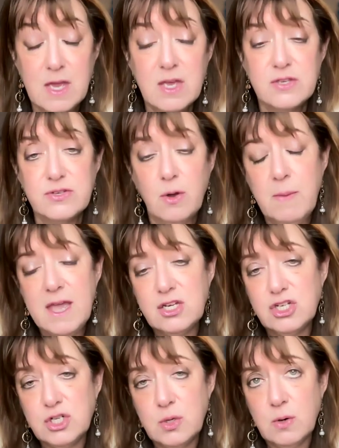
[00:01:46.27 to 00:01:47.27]
So make
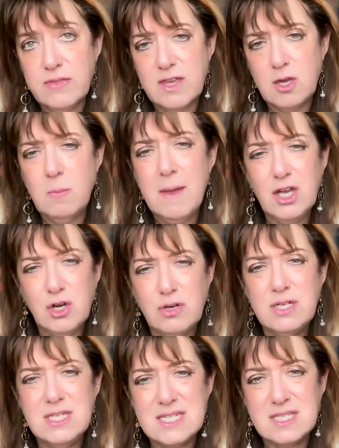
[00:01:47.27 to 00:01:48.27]
sure that you make
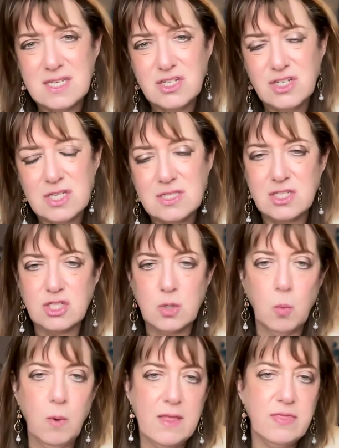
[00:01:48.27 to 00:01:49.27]
good decisions as to
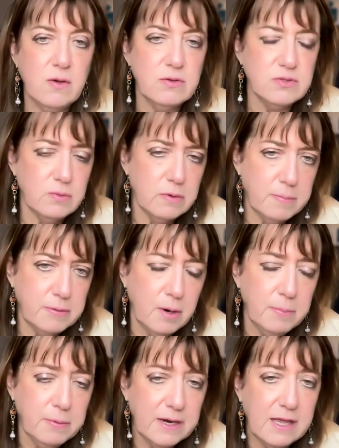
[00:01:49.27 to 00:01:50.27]
when those are
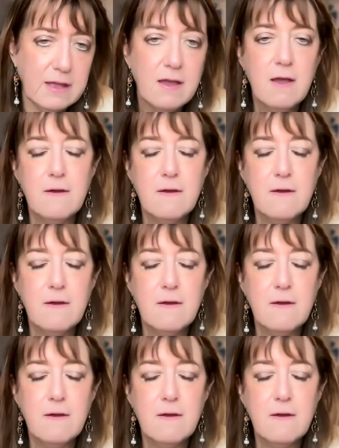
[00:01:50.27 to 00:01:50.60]
appropriate